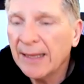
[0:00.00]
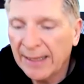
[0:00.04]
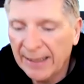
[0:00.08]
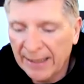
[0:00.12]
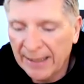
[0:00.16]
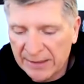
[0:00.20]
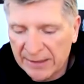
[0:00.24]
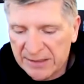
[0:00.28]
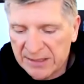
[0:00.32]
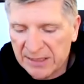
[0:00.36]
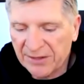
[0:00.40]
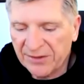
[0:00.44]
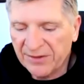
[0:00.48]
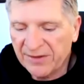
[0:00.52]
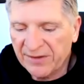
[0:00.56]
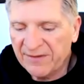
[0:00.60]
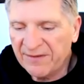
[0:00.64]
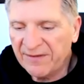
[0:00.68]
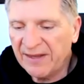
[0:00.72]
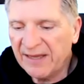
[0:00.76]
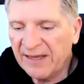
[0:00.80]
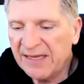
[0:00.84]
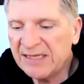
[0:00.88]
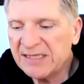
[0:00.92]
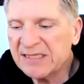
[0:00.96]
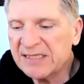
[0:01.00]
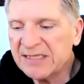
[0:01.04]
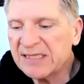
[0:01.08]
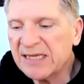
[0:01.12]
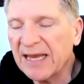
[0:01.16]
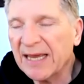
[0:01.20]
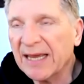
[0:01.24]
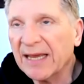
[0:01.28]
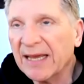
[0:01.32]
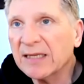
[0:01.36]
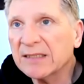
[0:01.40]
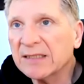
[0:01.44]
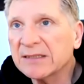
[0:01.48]
It's a
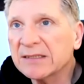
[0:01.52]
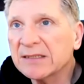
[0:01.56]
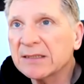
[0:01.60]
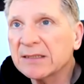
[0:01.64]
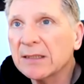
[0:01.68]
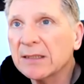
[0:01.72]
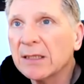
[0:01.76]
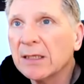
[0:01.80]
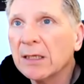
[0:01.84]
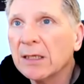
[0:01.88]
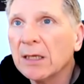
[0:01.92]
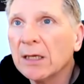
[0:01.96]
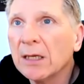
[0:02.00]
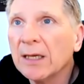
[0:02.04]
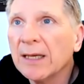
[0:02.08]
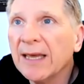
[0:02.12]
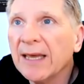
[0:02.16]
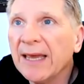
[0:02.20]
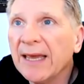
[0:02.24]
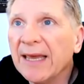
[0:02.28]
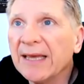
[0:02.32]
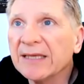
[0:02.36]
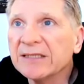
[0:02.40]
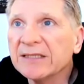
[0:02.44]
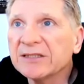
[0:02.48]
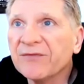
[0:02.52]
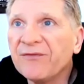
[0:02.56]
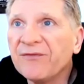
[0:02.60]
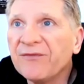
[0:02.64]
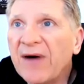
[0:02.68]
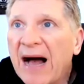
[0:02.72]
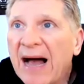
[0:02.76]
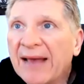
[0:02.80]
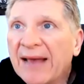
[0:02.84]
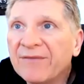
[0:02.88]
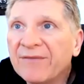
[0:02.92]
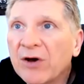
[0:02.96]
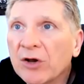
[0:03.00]
T6. It's
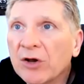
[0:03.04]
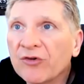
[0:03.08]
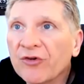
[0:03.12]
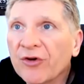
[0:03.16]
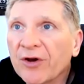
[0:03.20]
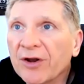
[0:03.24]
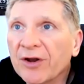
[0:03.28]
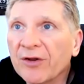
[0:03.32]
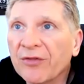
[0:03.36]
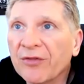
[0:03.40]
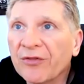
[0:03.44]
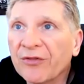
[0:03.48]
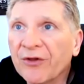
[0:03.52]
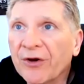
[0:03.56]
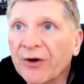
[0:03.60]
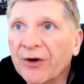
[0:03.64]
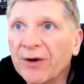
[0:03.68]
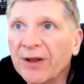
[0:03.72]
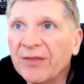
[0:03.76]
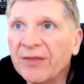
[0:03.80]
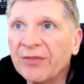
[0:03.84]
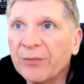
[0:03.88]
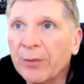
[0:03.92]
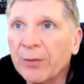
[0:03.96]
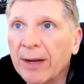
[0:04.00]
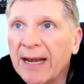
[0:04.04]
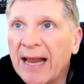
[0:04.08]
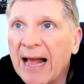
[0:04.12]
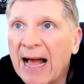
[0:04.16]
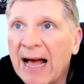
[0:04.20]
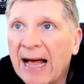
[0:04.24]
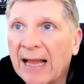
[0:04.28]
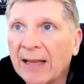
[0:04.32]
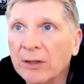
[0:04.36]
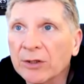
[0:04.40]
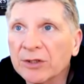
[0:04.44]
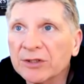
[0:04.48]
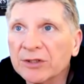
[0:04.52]

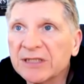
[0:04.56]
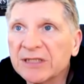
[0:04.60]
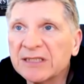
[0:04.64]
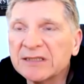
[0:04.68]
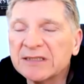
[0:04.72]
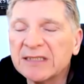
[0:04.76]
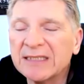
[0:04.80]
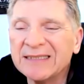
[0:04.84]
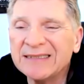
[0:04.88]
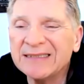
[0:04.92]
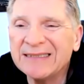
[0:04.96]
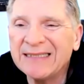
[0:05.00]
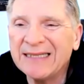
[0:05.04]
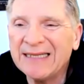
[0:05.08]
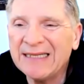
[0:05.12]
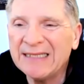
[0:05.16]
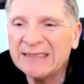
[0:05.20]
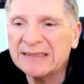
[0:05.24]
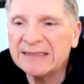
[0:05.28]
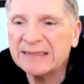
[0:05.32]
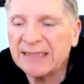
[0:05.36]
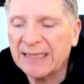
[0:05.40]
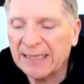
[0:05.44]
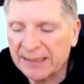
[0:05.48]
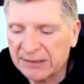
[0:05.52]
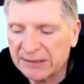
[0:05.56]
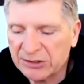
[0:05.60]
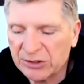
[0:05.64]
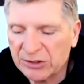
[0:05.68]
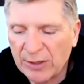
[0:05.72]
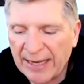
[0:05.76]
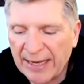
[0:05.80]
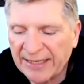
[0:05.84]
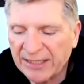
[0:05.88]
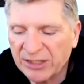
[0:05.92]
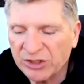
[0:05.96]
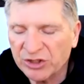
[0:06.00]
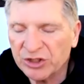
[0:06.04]
$533. It's a T6. So
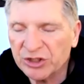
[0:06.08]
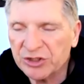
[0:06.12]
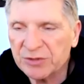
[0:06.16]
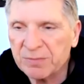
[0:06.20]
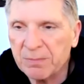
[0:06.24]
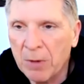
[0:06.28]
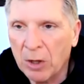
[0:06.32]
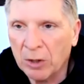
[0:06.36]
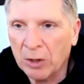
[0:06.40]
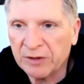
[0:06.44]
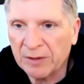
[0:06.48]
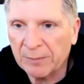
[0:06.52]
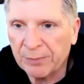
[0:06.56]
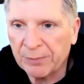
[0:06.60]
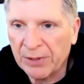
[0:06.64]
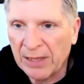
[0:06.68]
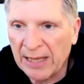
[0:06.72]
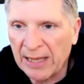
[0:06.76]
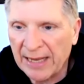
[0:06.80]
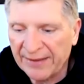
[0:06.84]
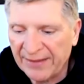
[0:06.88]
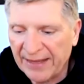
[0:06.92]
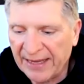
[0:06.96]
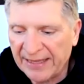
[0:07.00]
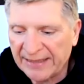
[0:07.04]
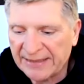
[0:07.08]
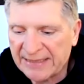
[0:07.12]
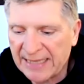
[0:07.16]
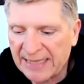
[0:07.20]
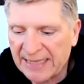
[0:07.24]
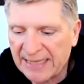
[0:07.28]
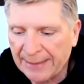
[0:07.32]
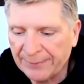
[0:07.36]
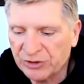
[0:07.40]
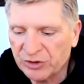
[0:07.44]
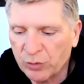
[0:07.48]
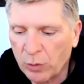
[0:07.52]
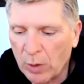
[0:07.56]
I can just multiply that
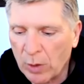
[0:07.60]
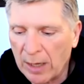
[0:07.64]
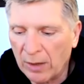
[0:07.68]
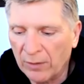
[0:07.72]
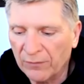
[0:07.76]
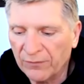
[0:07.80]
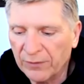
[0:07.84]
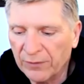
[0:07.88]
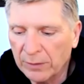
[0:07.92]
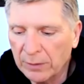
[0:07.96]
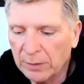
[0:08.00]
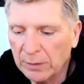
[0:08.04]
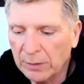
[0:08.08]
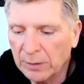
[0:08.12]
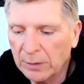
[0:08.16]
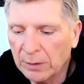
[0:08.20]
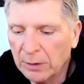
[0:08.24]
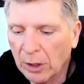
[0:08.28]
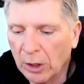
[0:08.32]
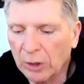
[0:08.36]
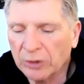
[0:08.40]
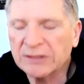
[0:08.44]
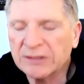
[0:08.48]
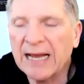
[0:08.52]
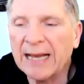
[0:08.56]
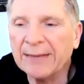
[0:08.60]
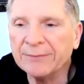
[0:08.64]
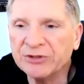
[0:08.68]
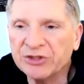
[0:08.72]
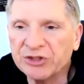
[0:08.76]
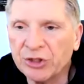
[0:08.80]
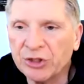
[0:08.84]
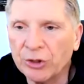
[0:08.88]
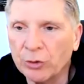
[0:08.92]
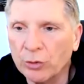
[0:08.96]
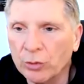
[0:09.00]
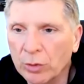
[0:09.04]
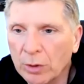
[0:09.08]
times 12 or times
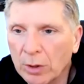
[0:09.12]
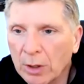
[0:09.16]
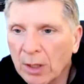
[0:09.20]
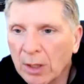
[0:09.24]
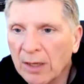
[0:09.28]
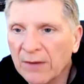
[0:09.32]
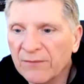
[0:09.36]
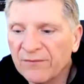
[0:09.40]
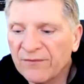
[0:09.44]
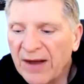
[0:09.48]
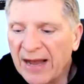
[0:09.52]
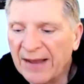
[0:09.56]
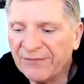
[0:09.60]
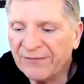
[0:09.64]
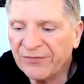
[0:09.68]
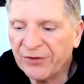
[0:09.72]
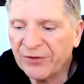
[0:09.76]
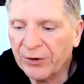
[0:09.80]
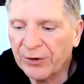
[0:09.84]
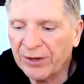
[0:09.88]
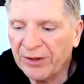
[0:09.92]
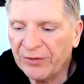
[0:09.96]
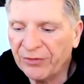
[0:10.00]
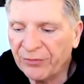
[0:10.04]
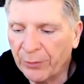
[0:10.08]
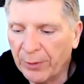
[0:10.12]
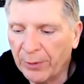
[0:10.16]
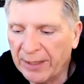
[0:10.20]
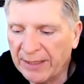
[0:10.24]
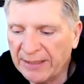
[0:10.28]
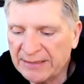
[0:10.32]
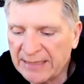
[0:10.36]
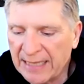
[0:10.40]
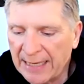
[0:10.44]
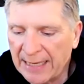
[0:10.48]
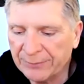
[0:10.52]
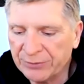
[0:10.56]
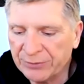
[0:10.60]
2. 533
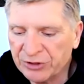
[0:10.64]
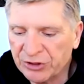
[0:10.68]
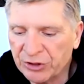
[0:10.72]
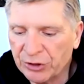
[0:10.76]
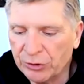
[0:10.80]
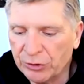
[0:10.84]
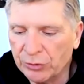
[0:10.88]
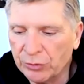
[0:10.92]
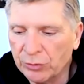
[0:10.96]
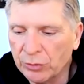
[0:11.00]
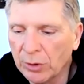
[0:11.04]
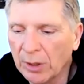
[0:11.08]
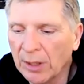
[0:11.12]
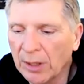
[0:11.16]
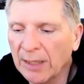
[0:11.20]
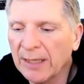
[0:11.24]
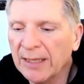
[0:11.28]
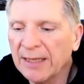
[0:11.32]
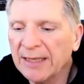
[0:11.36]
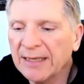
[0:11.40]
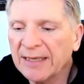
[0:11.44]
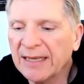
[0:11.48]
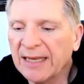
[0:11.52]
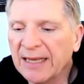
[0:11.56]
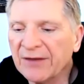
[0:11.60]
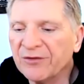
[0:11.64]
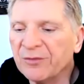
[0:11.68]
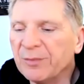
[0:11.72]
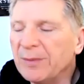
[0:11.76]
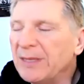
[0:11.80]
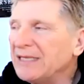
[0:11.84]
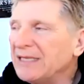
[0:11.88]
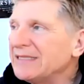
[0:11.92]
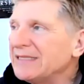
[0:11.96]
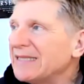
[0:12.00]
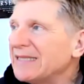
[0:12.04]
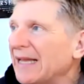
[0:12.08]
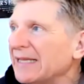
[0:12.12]
times 2 gives me
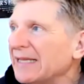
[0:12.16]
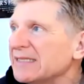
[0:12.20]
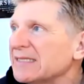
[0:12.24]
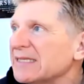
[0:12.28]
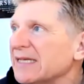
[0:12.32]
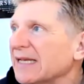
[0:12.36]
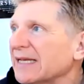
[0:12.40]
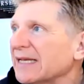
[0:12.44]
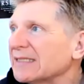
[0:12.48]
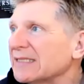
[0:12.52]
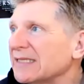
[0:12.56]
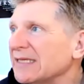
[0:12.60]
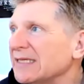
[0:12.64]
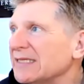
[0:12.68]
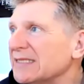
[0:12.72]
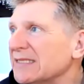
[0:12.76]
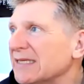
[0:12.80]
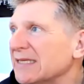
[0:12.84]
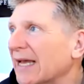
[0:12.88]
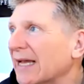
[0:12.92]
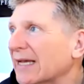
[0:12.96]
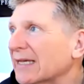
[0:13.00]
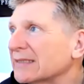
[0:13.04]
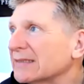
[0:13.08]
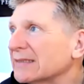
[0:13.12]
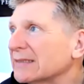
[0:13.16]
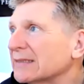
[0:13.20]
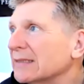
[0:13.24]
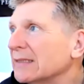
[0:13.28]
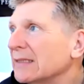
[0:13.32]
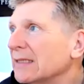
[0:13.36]
1066.